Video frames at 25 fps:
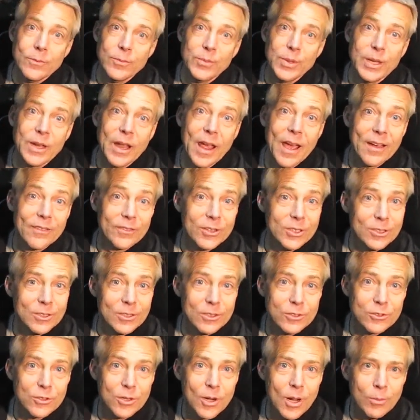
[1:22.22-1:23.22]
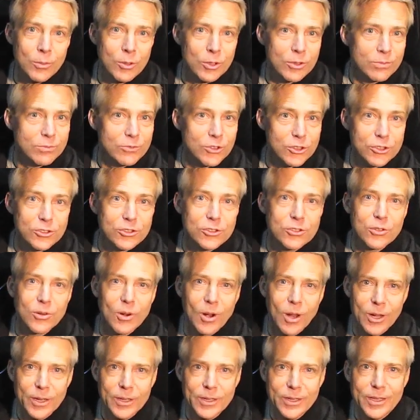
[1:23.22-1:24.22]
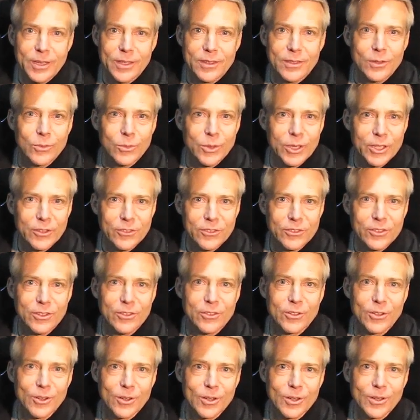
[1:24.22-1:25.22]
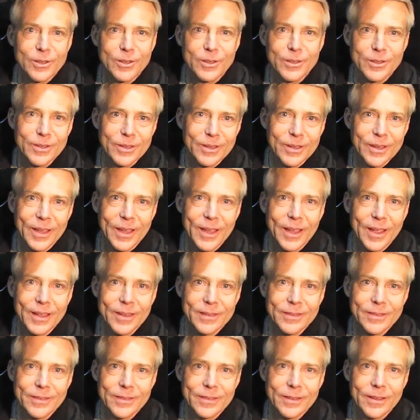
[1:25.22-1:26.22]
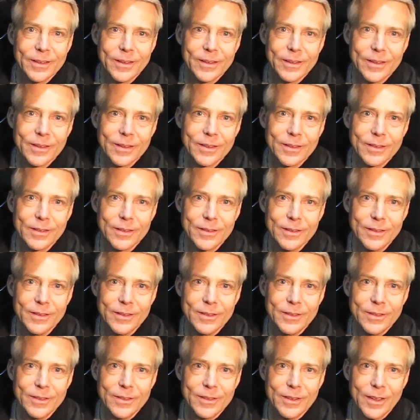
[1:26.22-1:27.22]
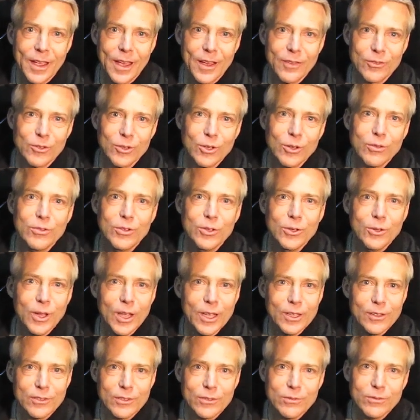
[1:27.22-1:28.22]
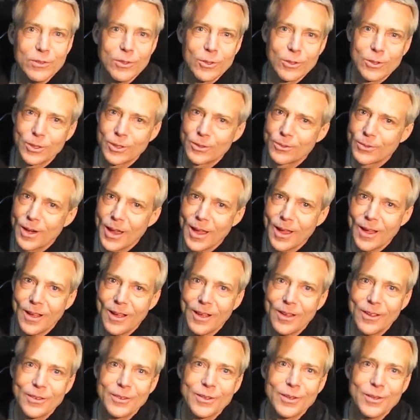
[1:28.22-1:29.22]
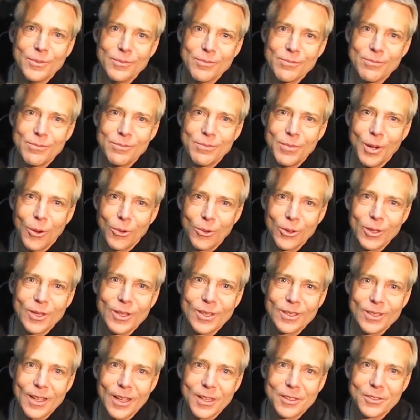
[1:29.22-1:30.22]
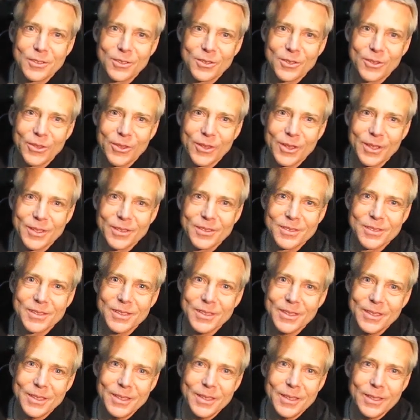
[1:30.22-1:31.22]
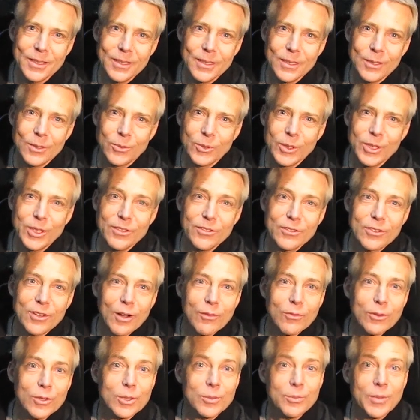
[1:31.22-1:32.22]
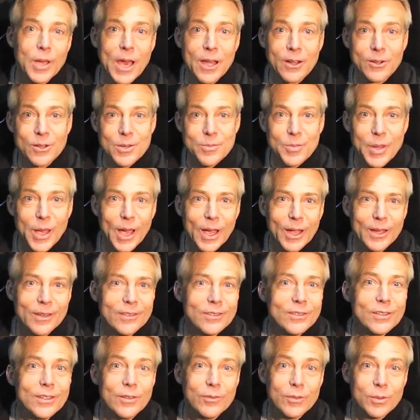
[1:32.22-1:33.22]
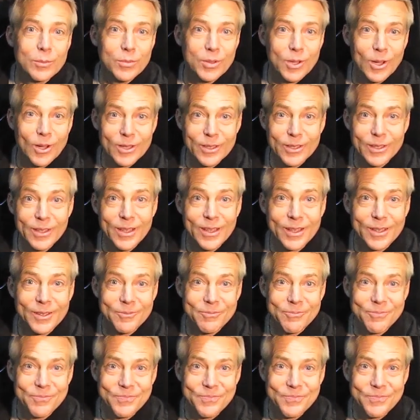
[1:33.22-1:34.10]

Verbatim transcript: Been having a little trouble just trying to get the wheels to turn, and uh, after a few days of looking around and poking at electrical things, we discovered the battery pack isn't even plugged in.